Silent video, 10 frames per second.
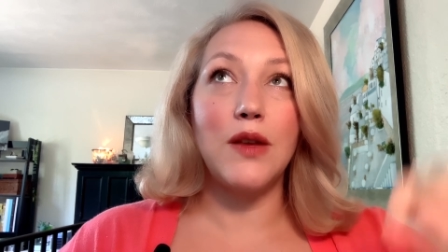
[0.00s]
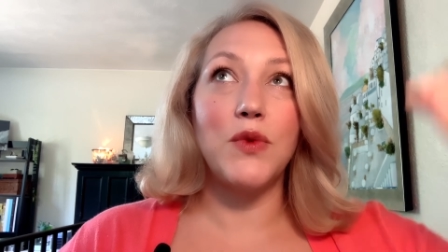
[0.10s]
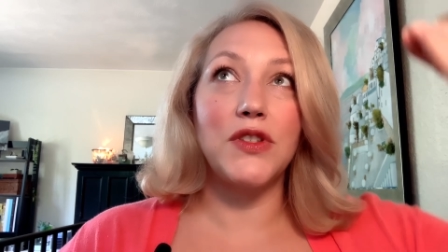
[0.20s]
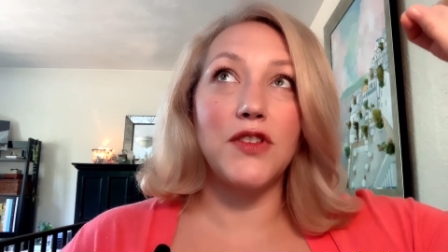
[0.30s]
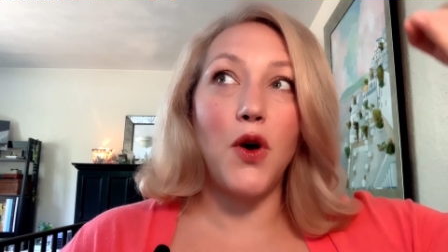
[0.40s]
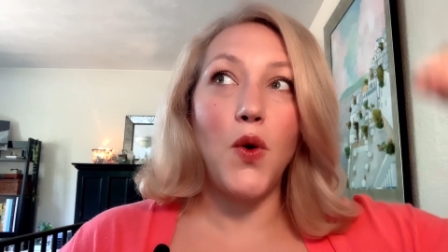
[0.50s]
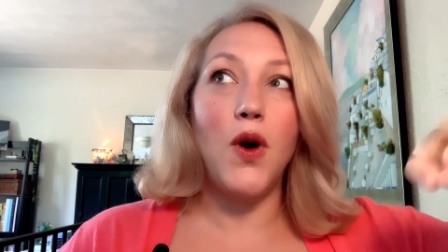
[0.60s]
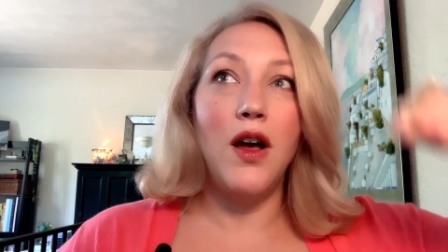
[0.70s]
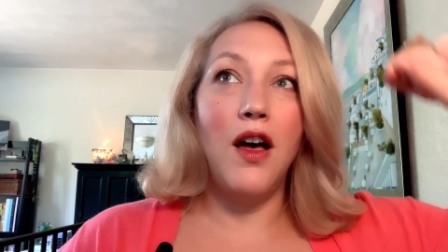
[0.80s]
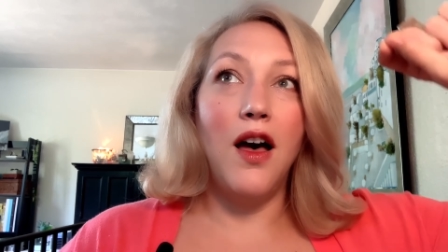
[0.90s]
It was
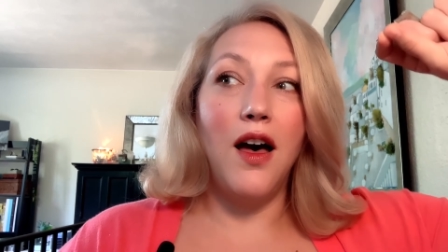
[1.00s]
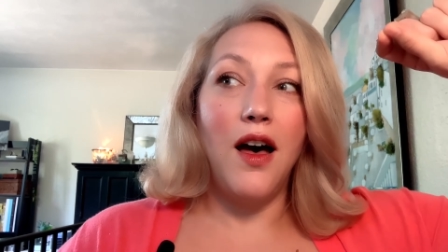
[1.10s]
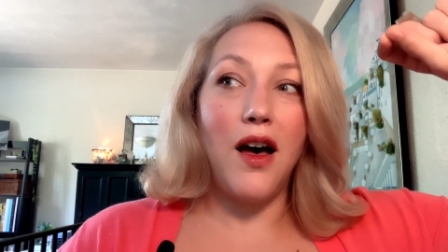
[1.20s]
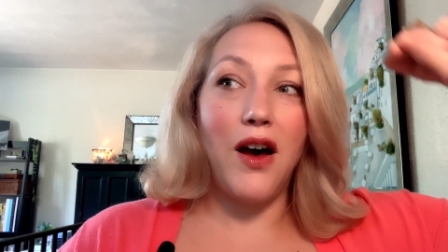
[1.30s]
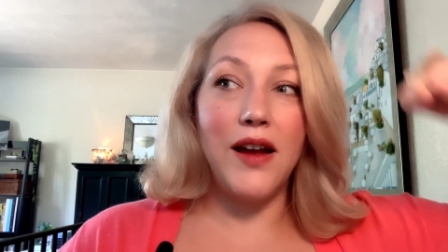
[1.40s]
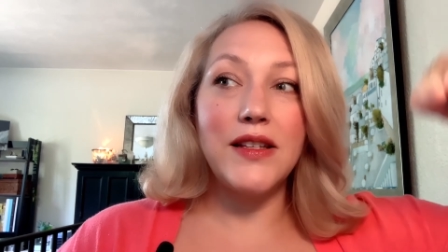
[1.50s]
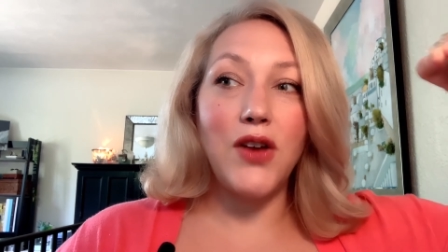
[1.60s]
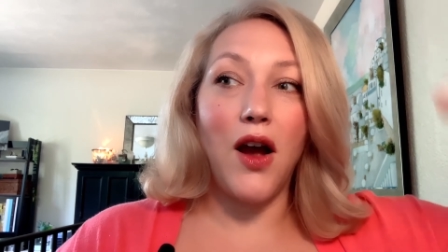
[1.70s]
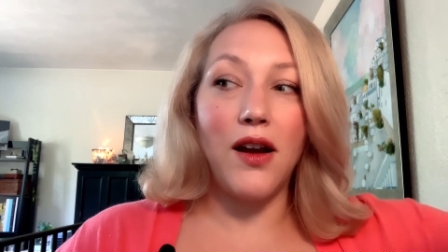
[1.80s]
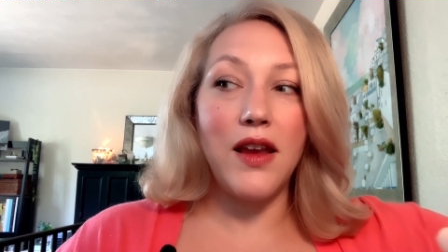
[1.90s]
so on
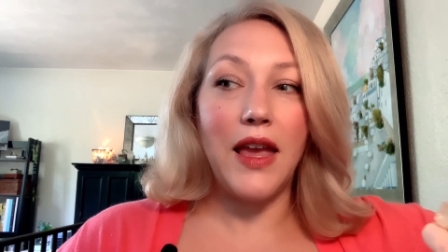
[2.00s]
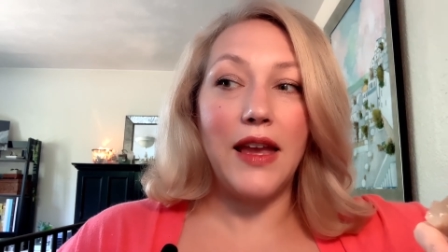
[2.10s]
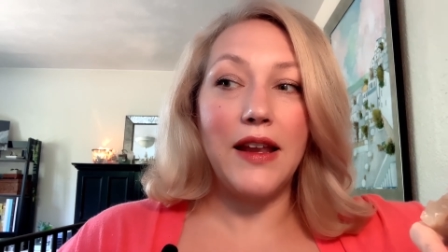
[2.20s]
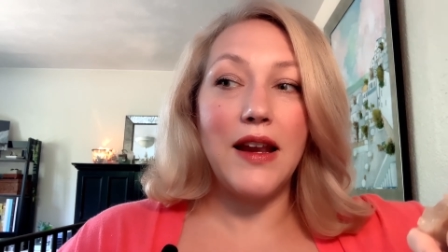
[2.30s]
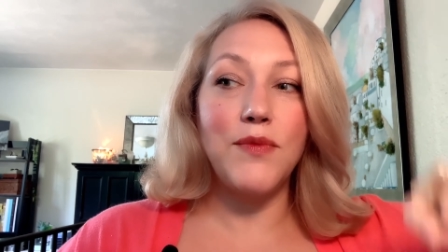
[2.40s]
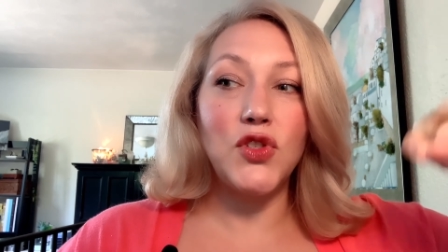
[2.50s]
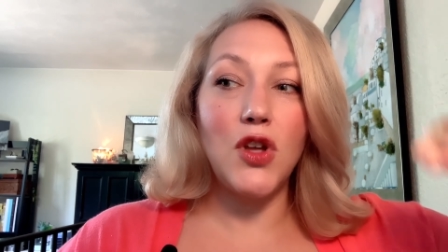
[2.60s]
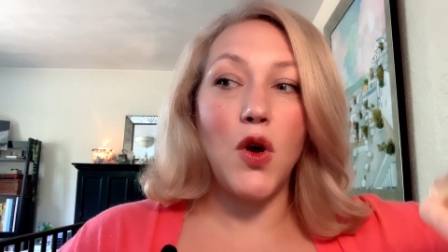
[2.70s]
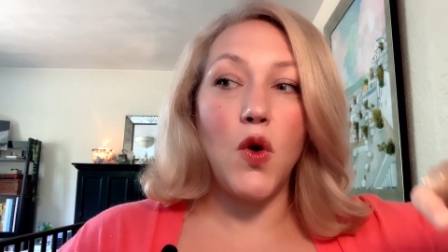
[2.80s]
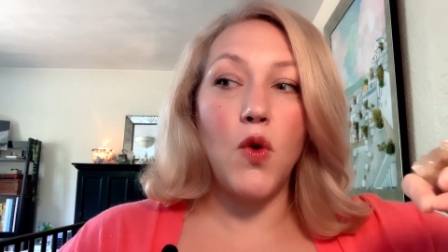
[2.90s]
target, and I'm
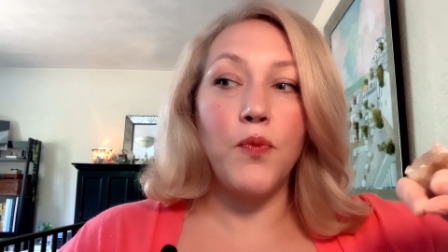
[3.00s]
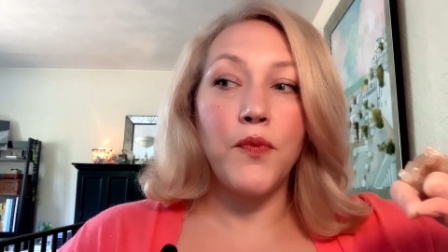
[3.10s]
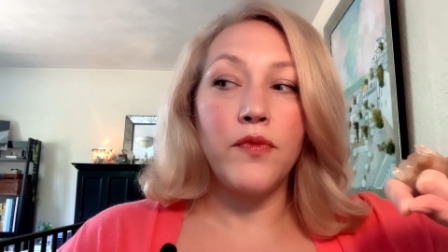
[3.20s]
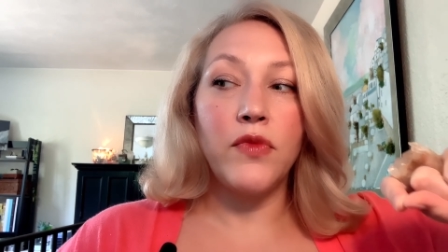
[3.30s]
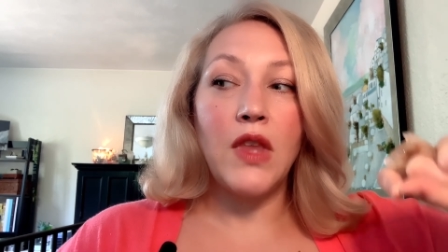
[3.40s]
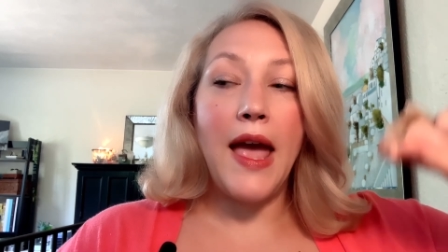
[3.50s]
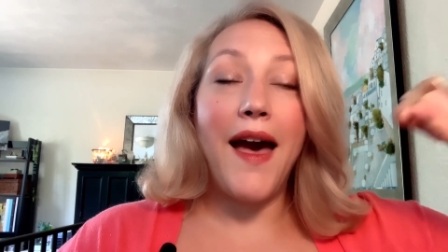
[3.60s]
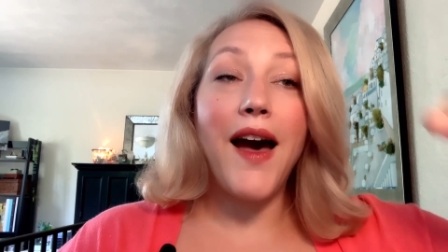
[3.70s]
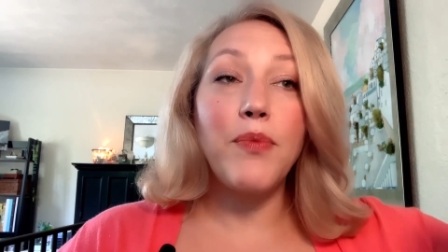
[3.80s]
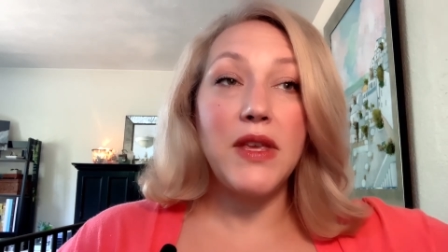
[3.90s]
so
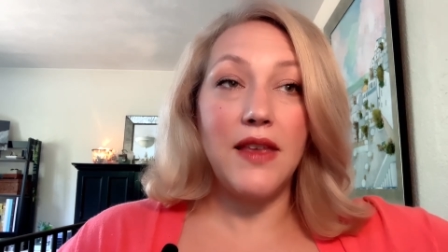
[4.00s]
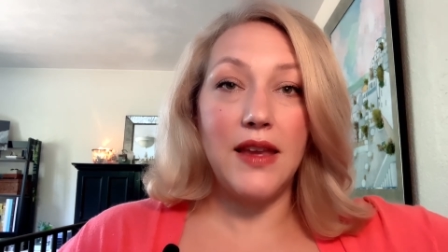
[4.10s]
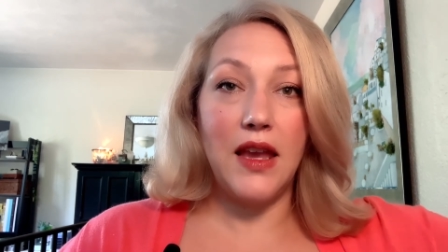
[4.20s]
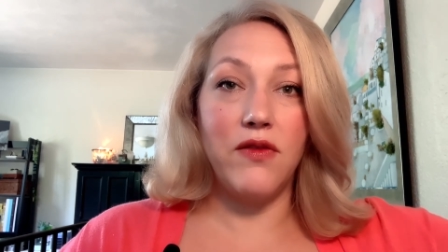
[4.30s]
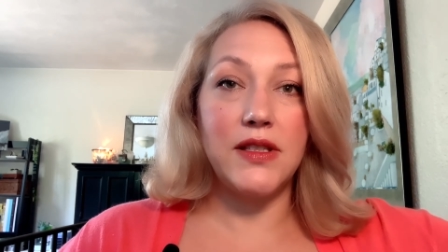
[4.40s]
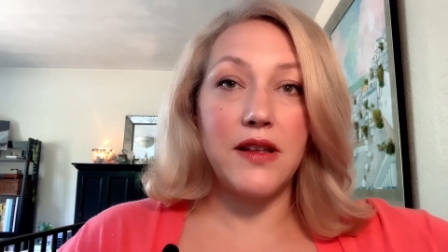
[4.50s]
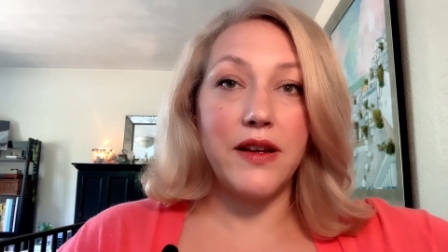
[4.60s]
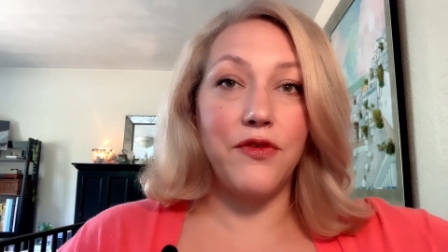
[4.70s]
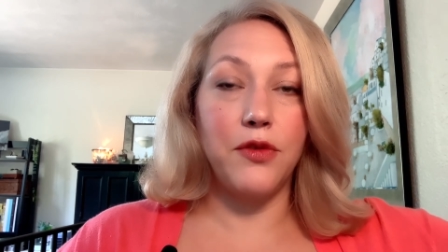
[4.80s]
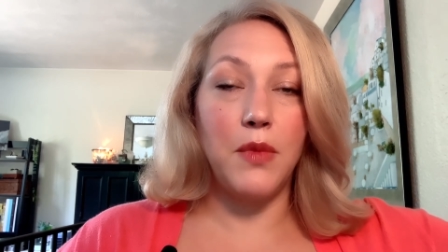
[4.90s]
happy they gave us that
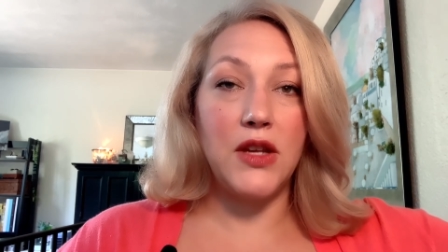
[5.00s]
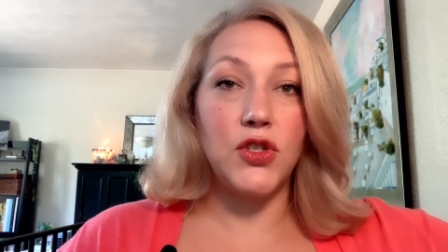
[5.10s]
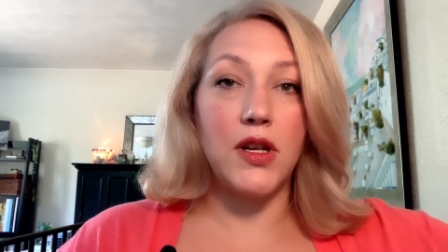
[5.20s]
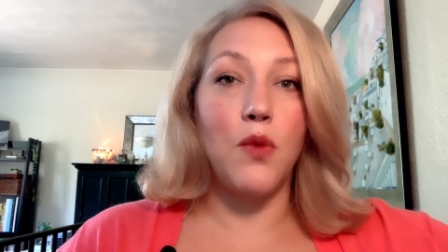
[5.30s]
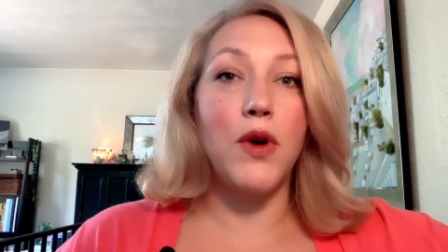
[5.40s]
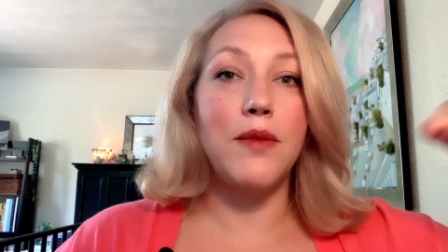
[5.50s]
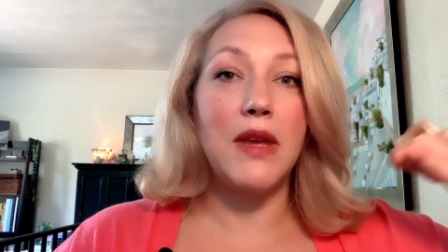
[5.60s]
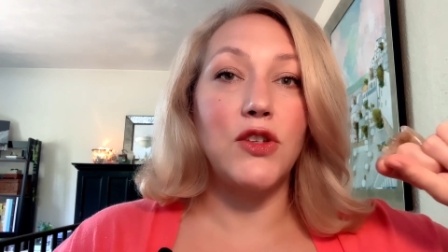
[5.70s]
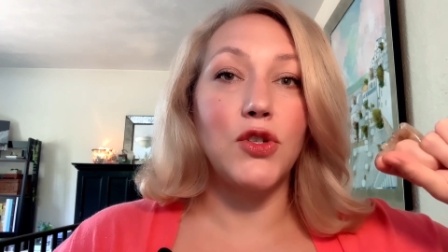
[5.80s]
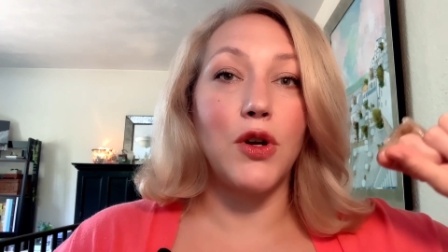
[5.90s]
information. I want to
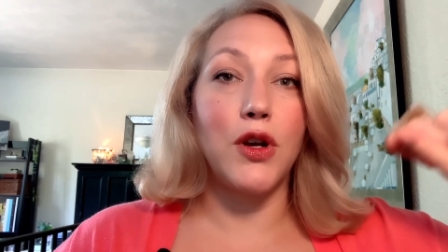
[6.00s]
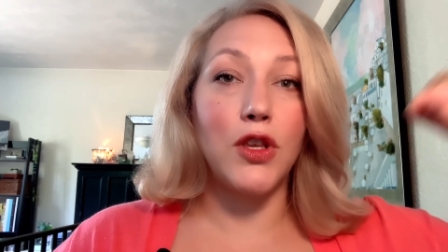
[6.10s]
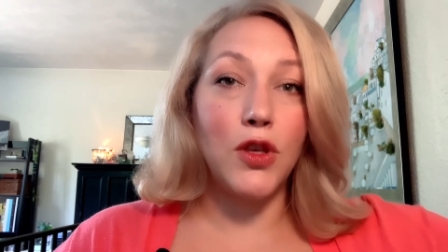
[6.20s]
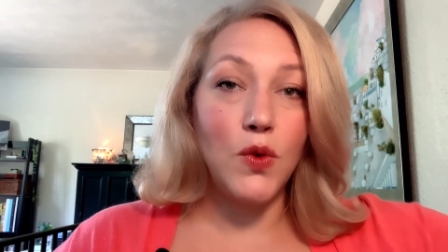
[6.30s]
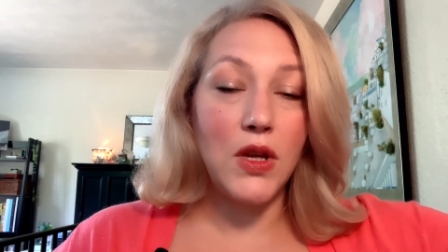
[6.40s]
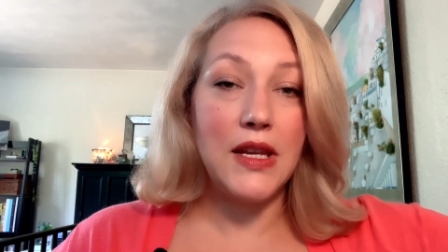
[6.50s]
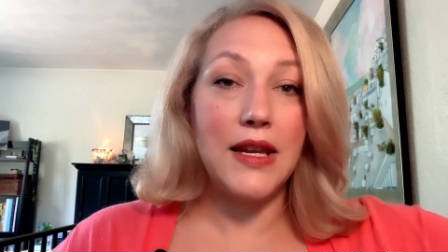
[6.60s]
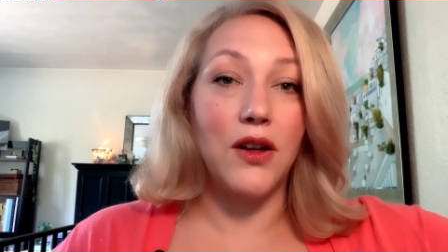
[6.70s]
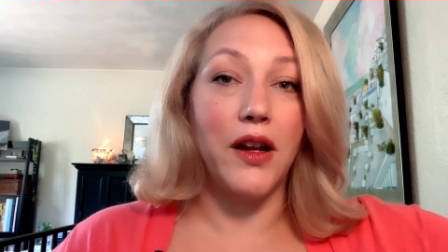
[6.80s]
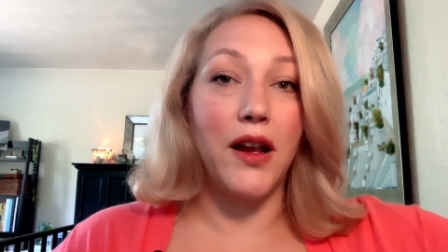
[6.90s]
make sure you can
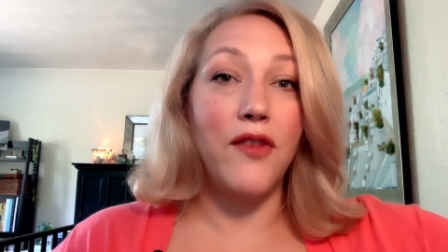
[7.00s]
hear it.